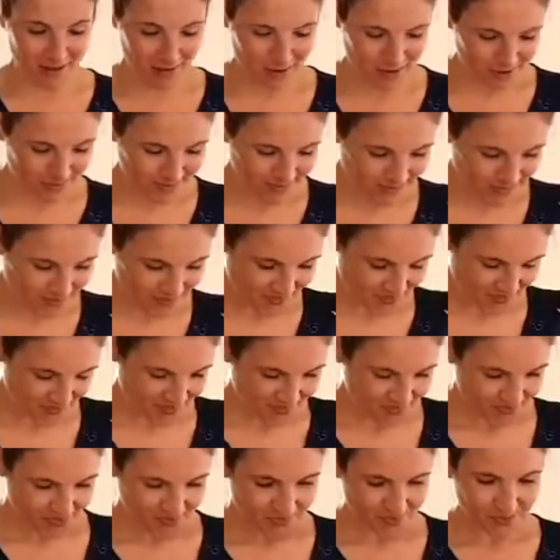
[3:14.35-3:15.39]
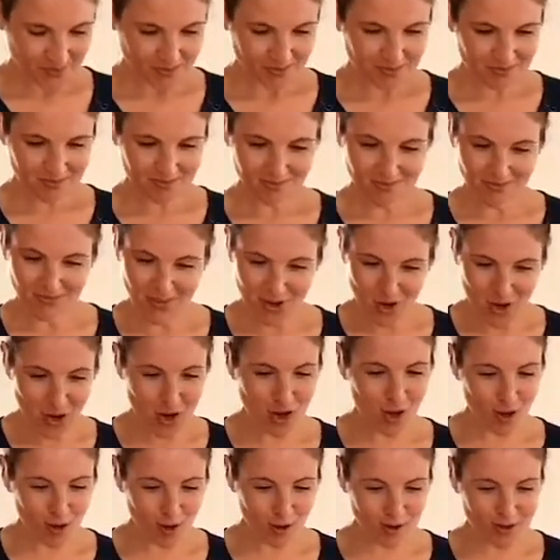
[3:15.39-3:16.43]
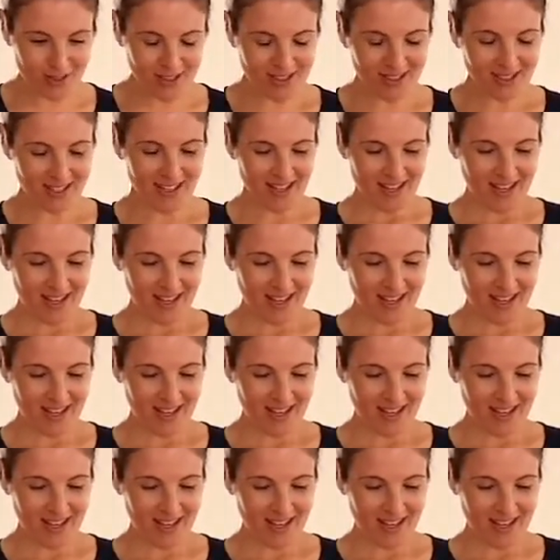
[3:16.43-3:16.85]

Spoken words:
room alone.